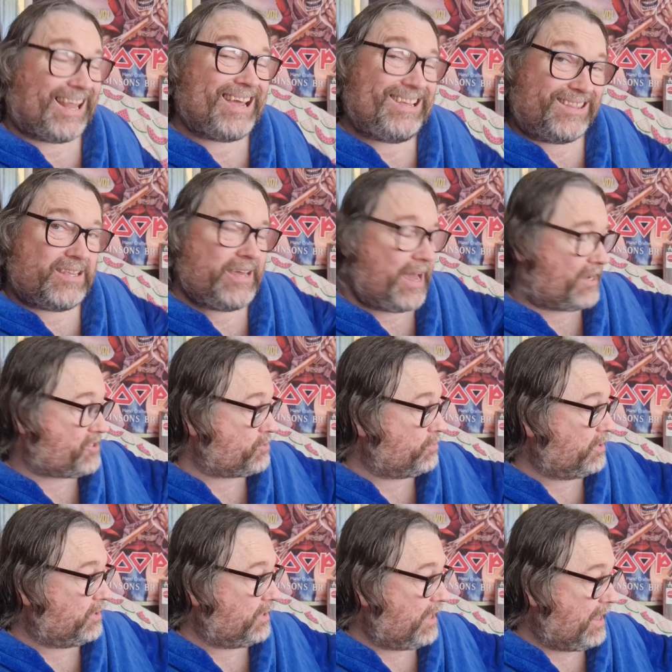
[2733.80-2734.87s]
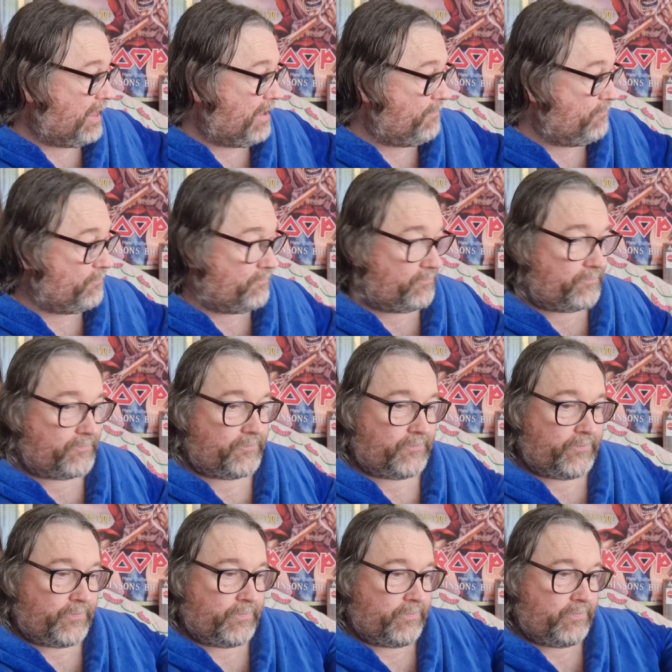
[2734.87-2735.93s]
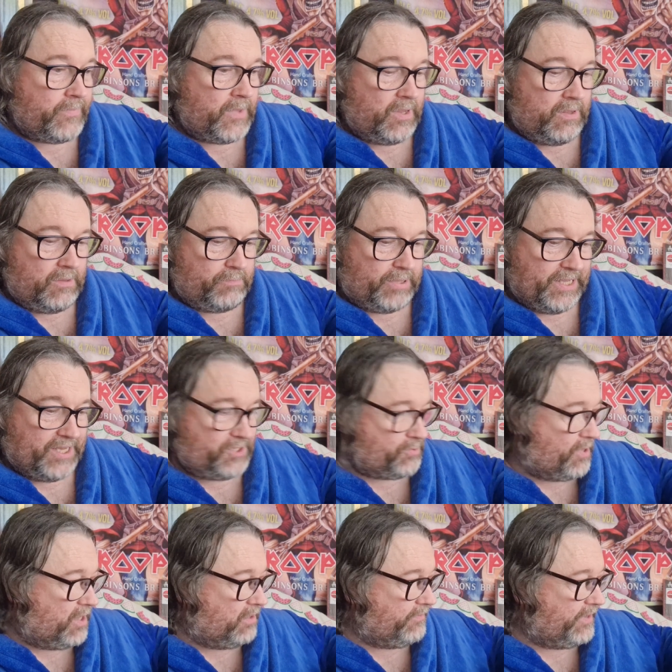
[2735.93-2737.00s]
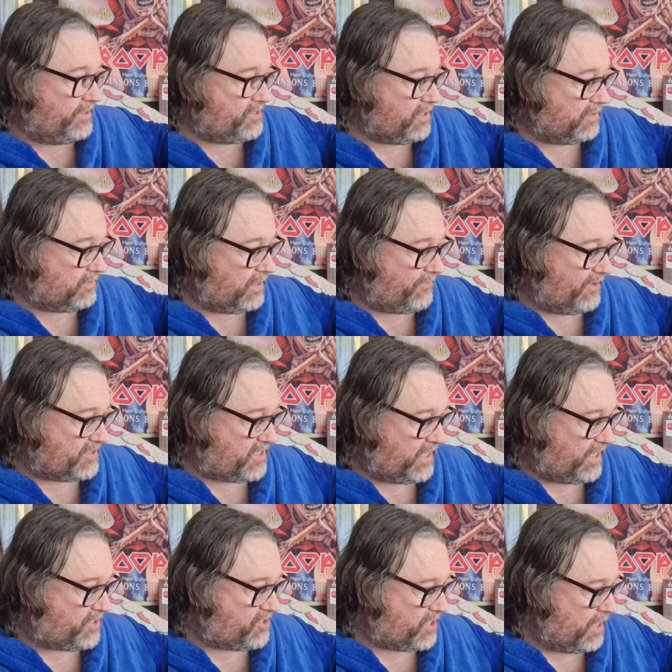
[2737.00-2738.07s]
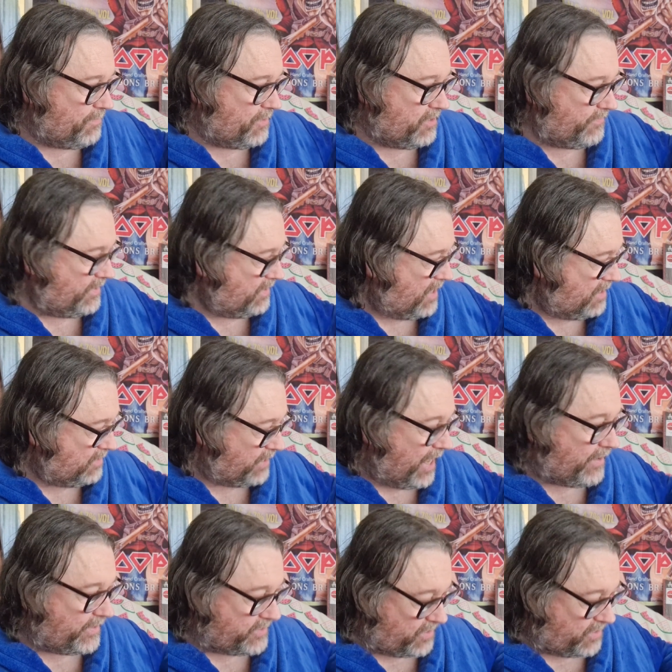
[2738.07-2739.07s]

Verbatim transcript: I'd like the actual plain 12-inch. If I see it cheap enough, I'll get